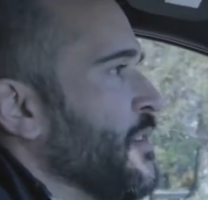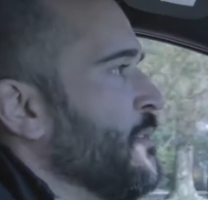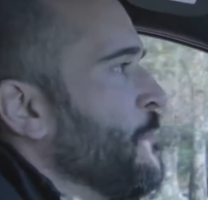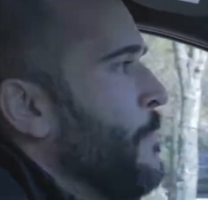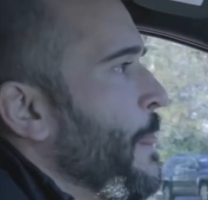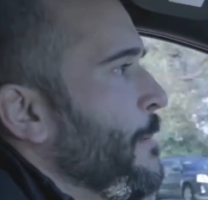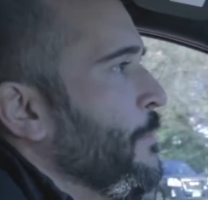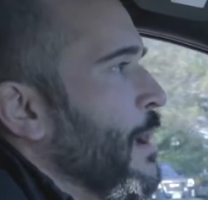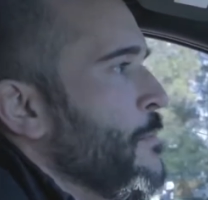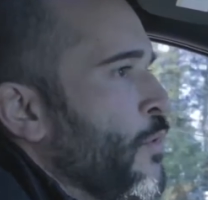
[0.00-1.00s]
and
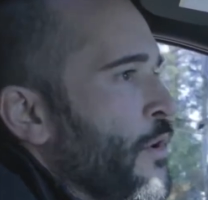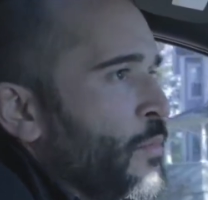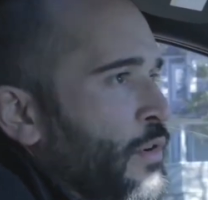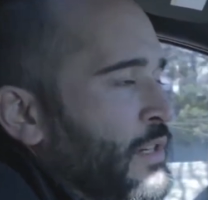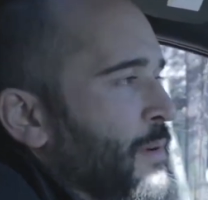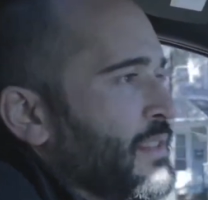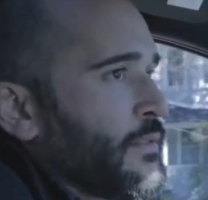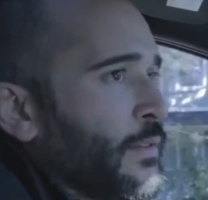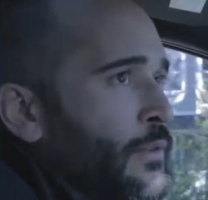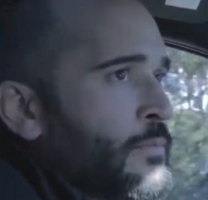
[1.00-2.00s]
buy more and more
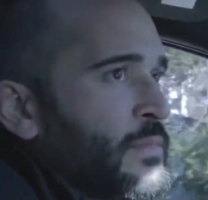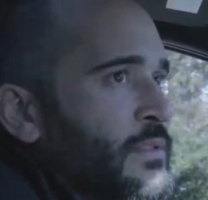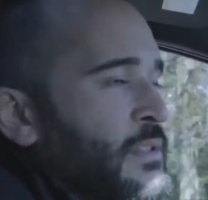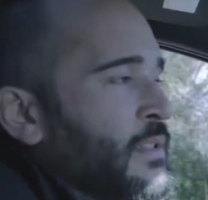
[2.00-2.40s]
expensive homes,